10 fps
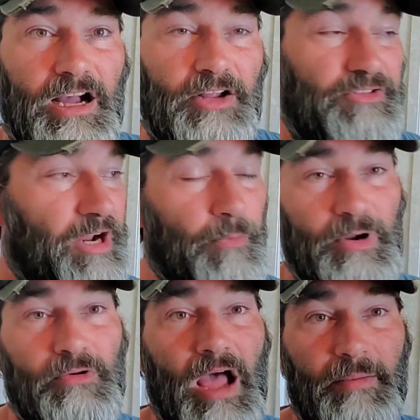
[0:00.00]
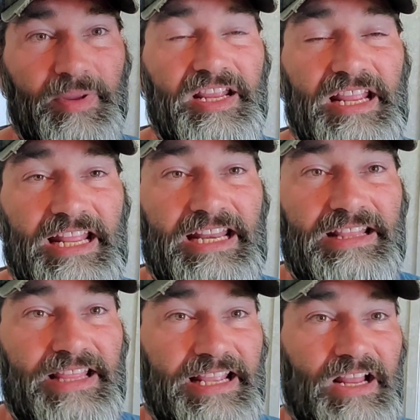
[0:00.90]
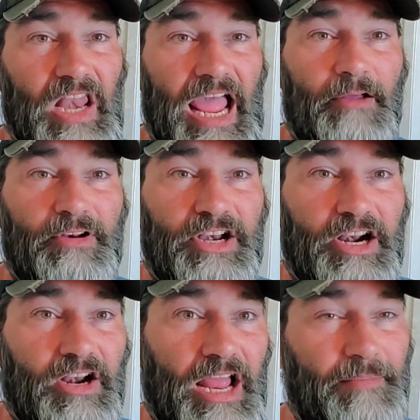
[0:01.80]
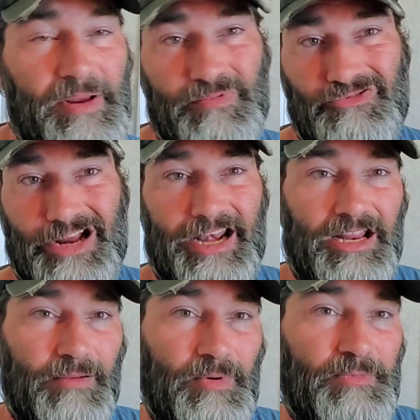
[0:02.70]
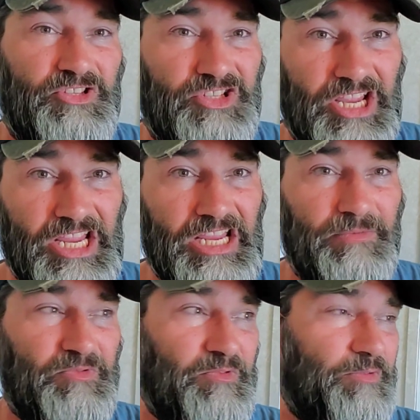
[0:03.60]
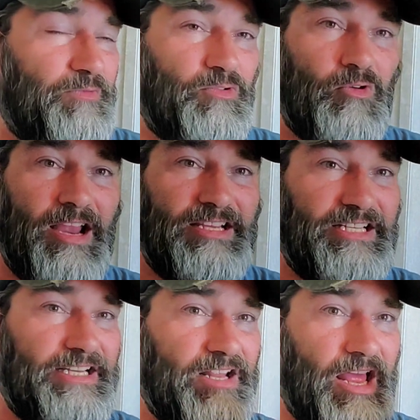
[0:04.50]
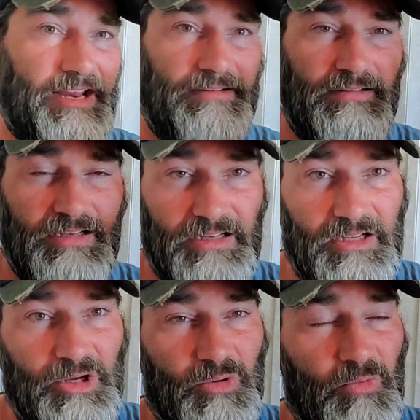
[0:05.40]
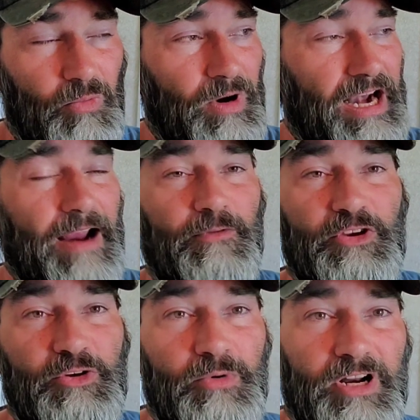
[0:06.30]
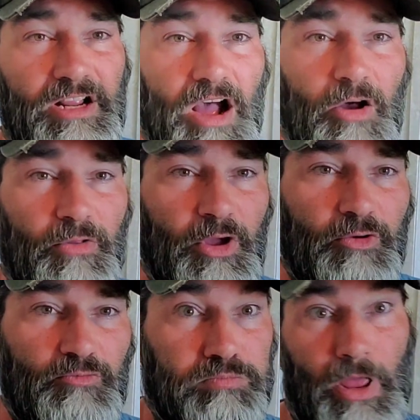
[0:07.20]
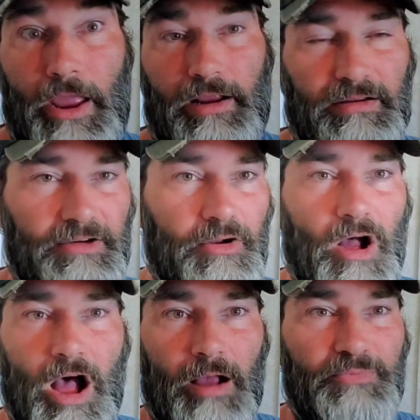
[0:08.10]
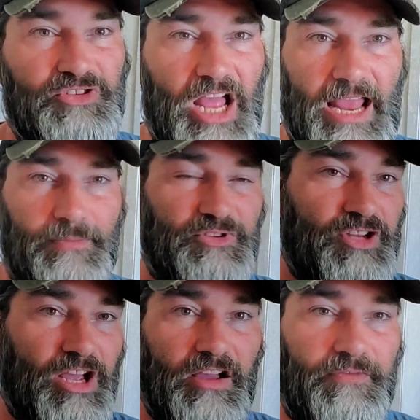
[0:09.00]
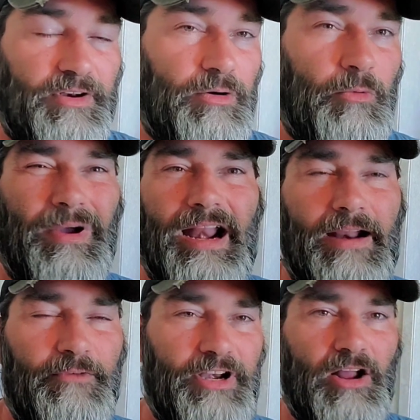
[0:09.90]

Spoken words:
There will not be anything allowed in there like people trying to come up with schemes for crazy, like whatever you want to call those, black ops type stuff or whatever.